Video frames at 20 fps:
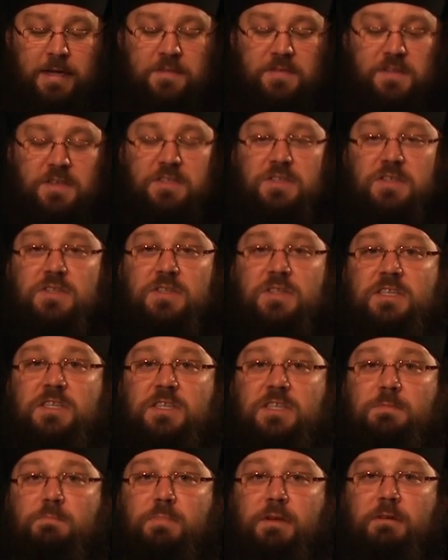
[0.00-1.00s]
This is the
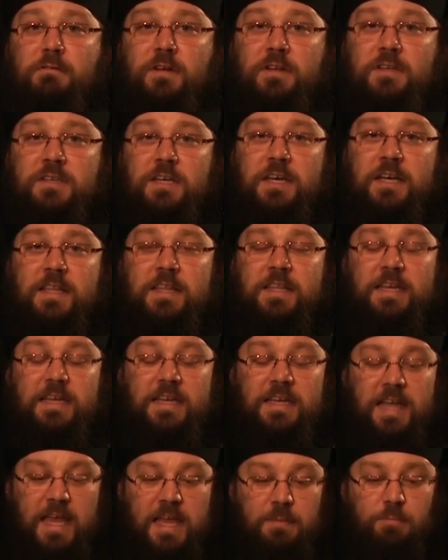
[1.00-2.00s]
Spirit that
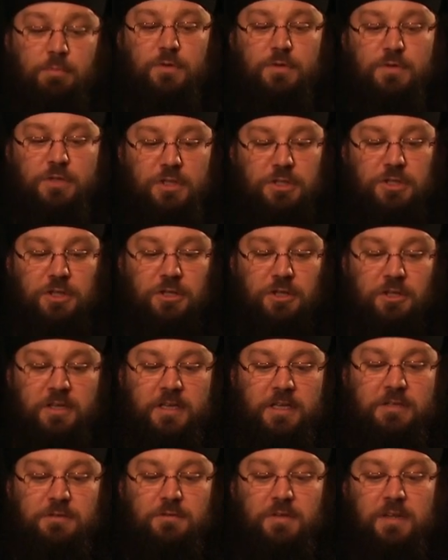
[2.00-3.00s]
enables the
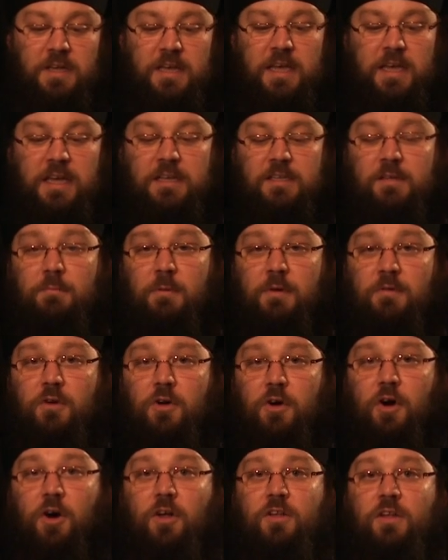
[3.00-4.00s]
journey into the kingdom of
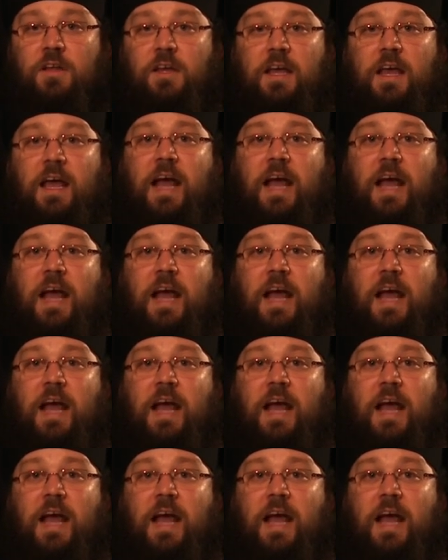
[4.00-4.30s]
God.